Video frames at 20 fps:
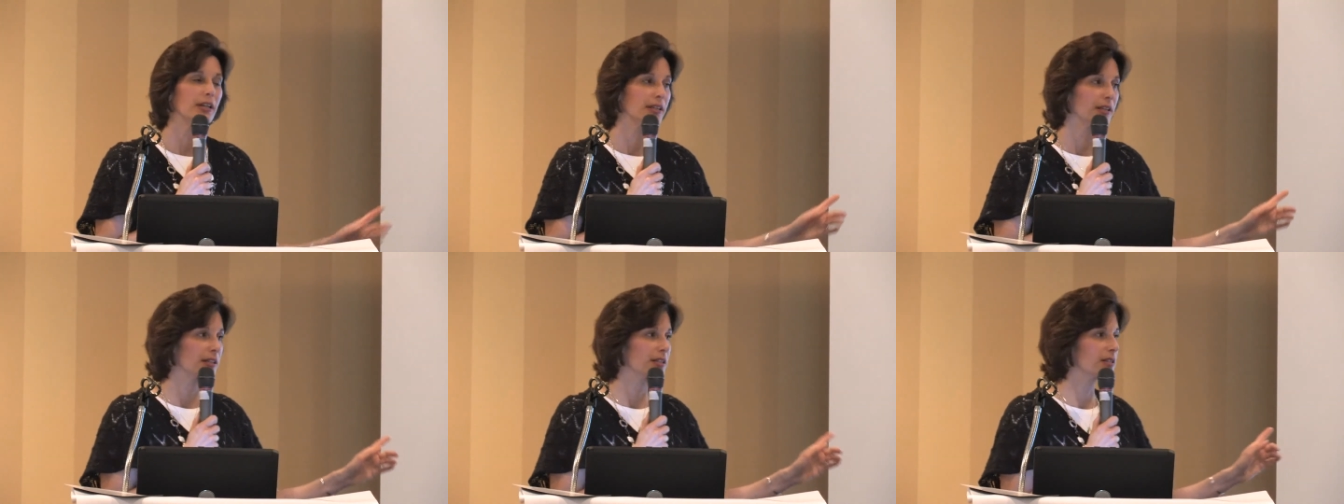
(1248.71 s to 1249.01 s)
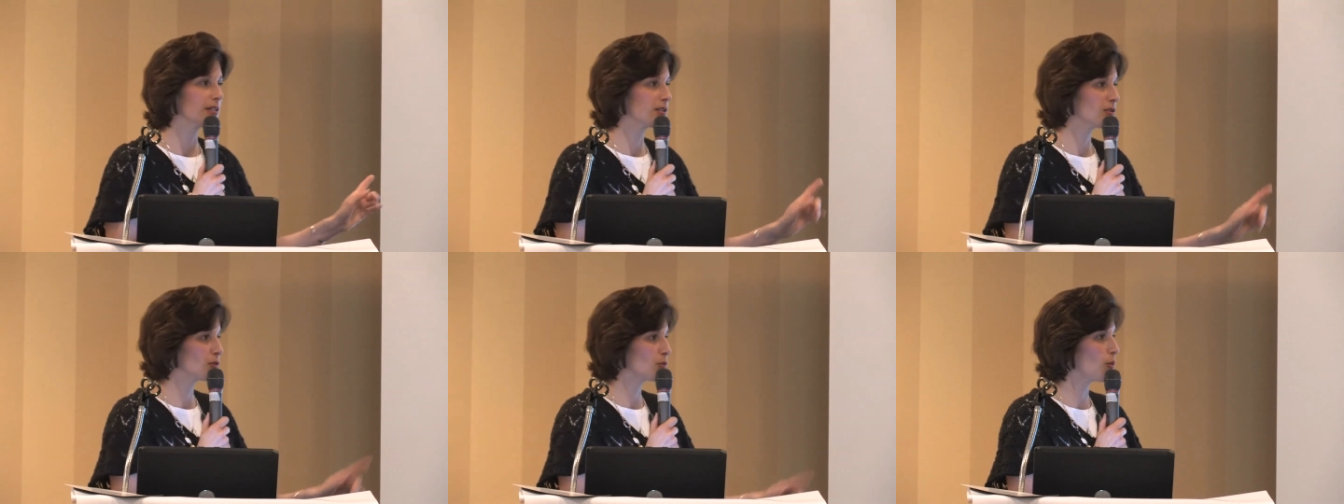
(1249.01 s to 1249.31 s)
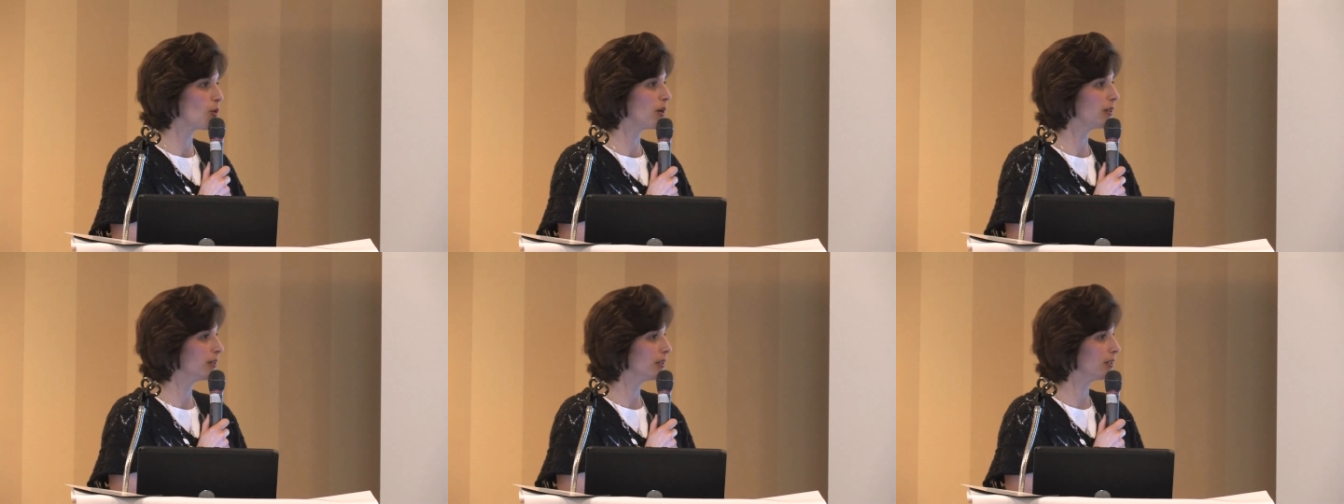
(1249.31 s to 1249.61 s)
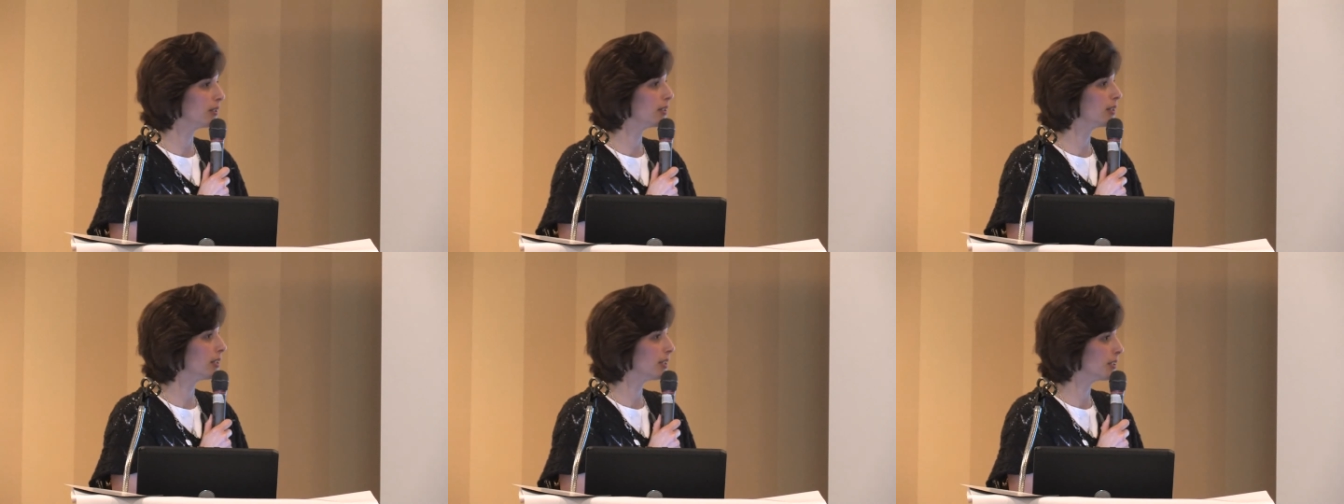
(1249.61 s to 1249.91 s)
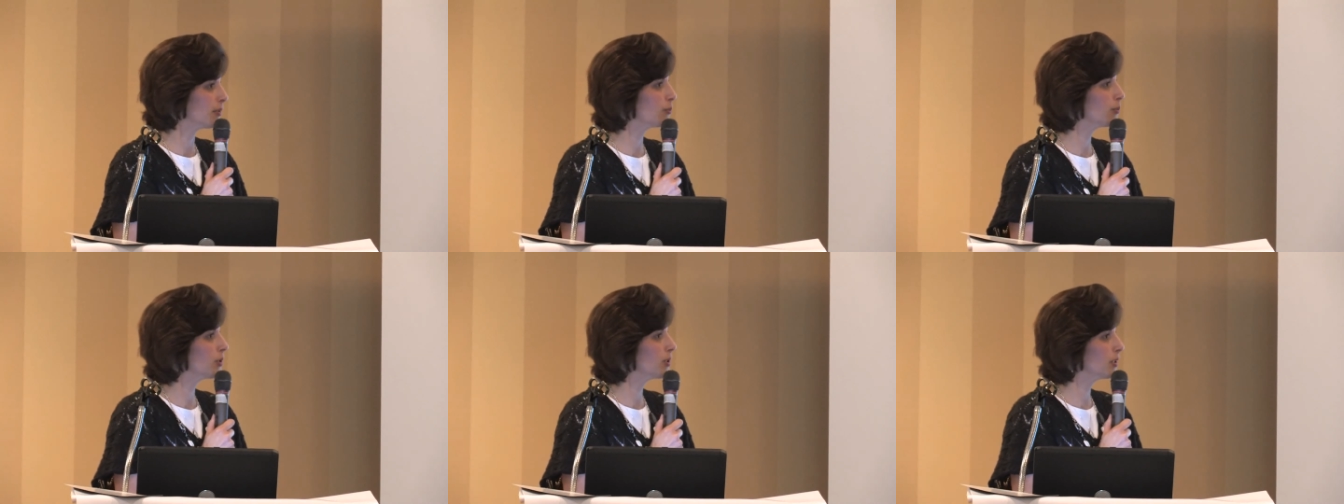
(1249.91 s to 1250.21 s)
this is one
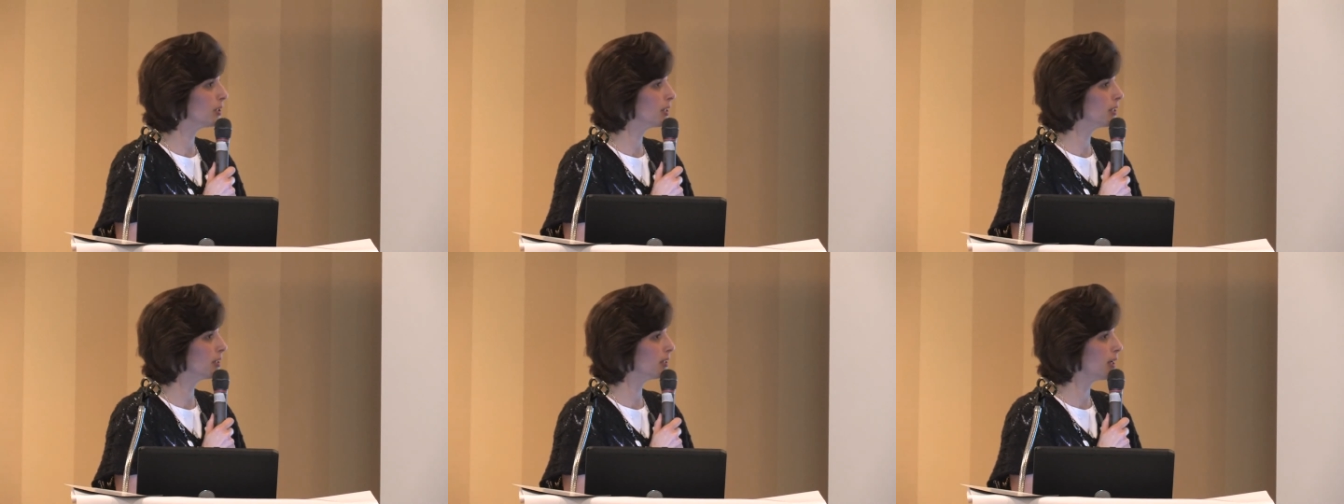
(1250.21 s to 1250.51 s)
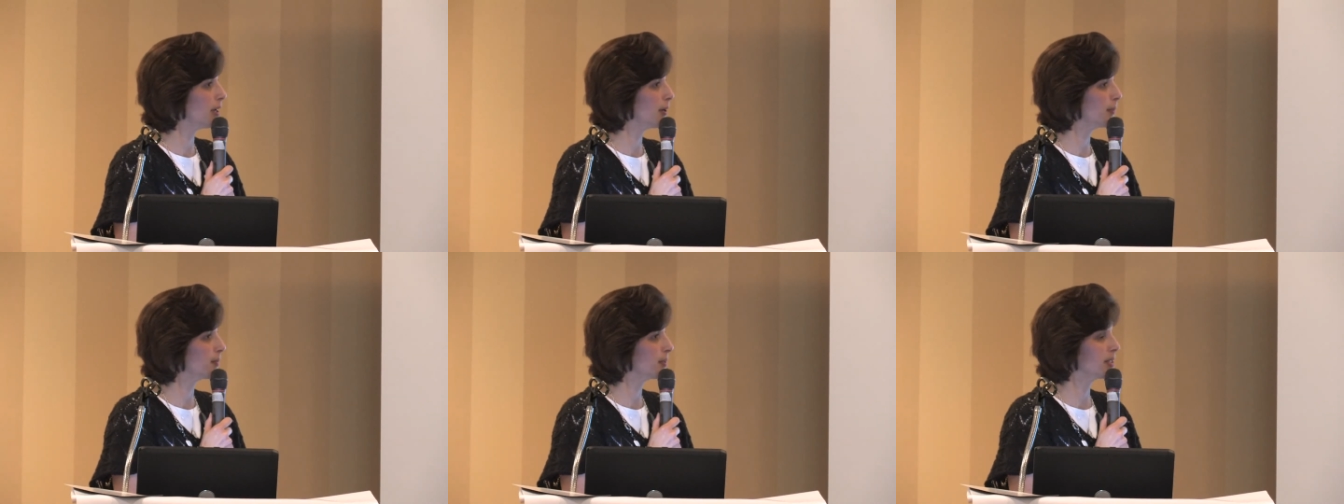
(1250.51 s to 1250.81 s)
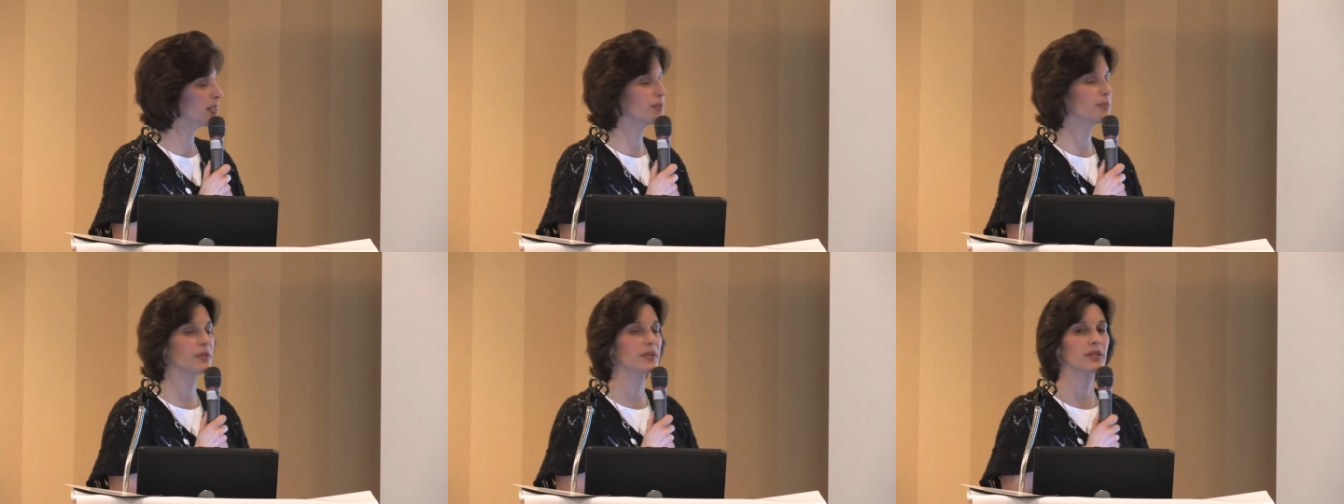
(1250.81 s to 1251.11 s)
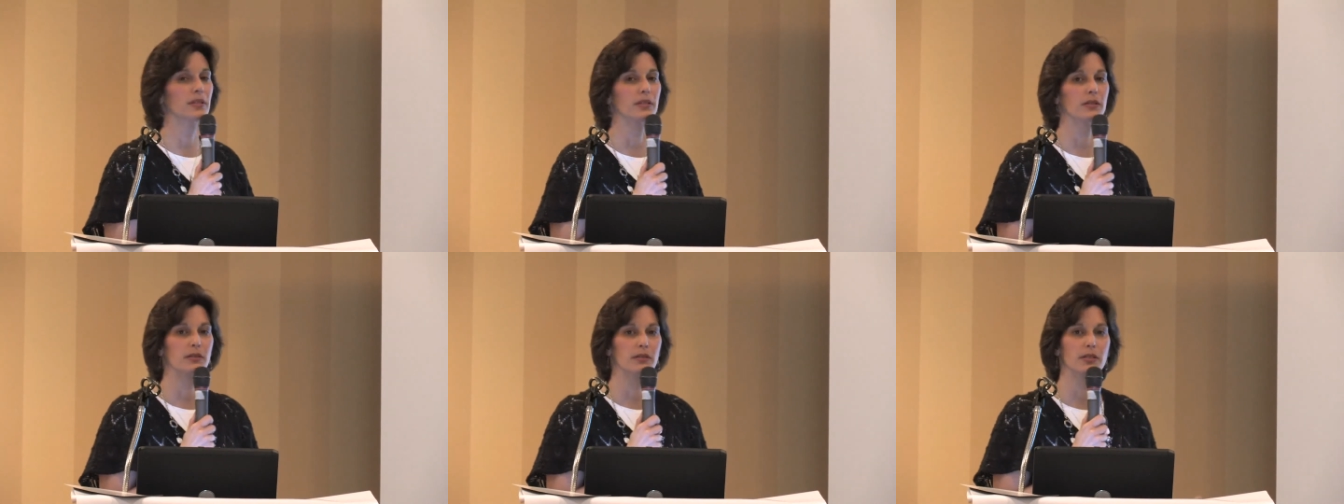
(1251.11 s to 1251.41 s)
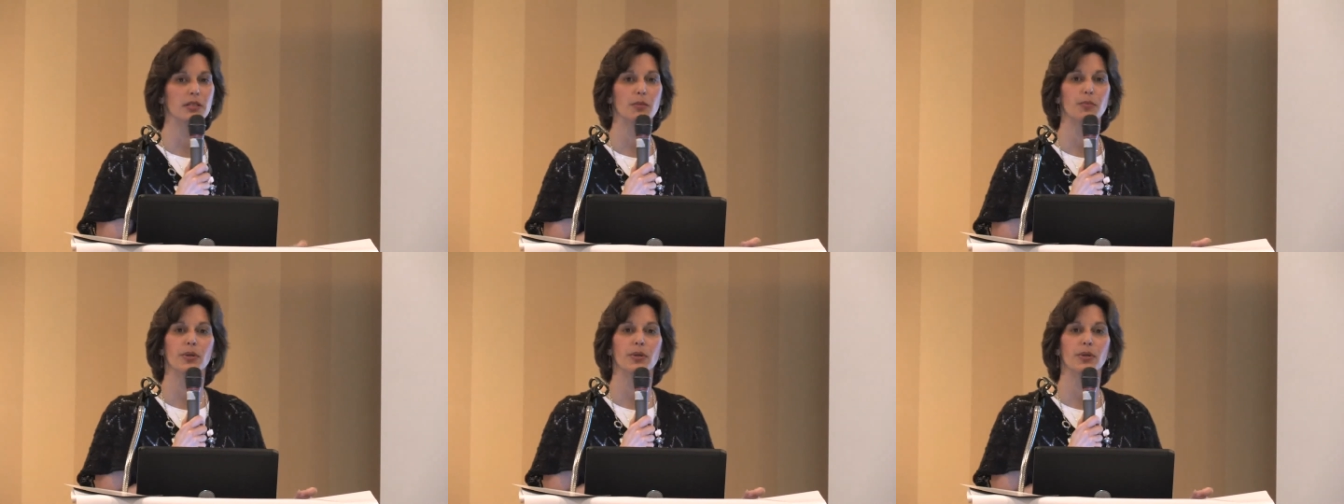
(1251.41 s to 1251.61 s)
that really seems to